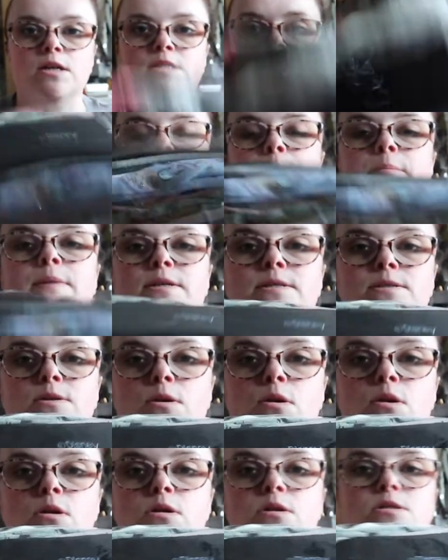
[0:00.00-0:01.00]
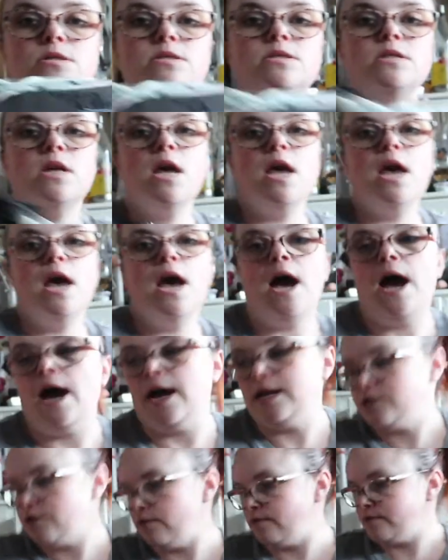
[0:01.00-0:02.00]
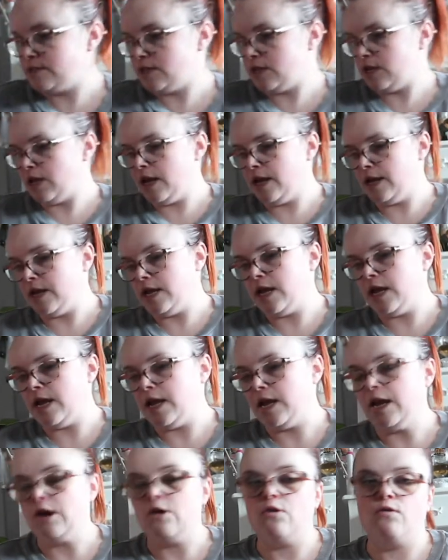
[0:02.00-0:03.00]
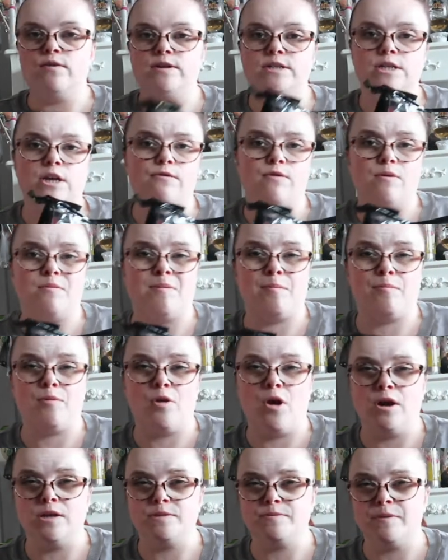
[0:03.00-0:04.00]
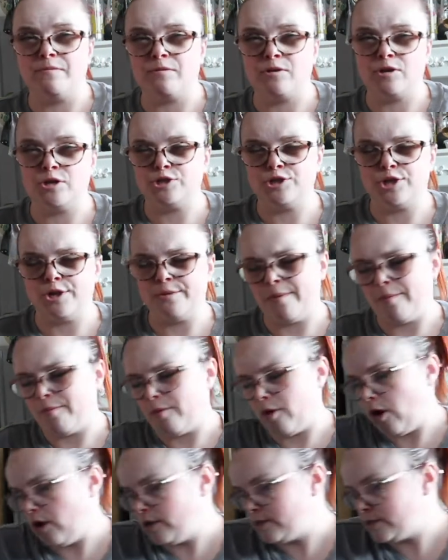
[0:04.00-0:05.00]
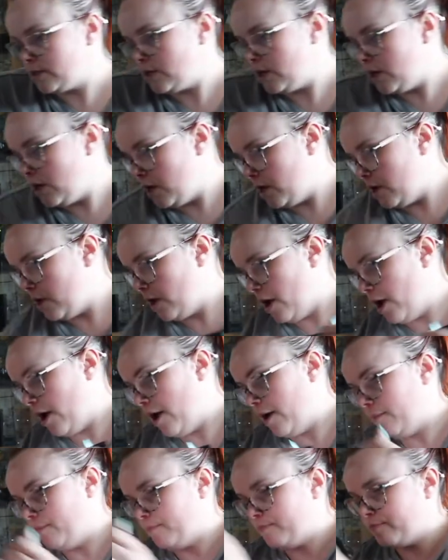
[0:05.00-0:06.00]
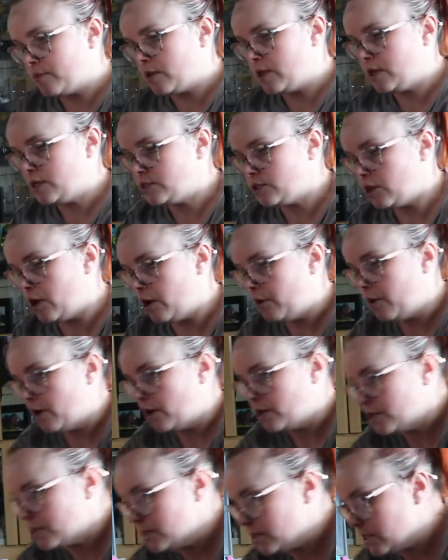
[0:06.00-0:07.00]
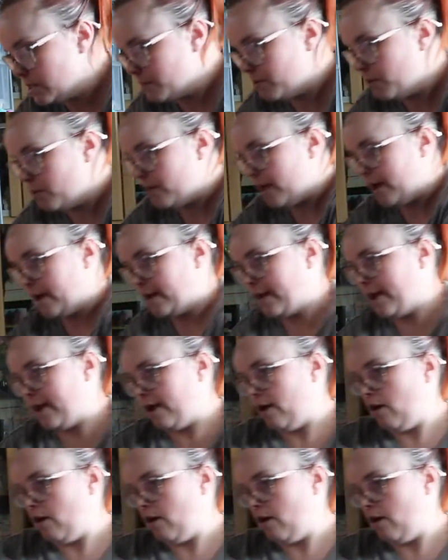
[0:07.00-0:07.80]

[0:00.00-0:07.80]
and my socks, and obviously in here already I've got my bras, but I'm not going to show you my bras. So I just need to put that in there.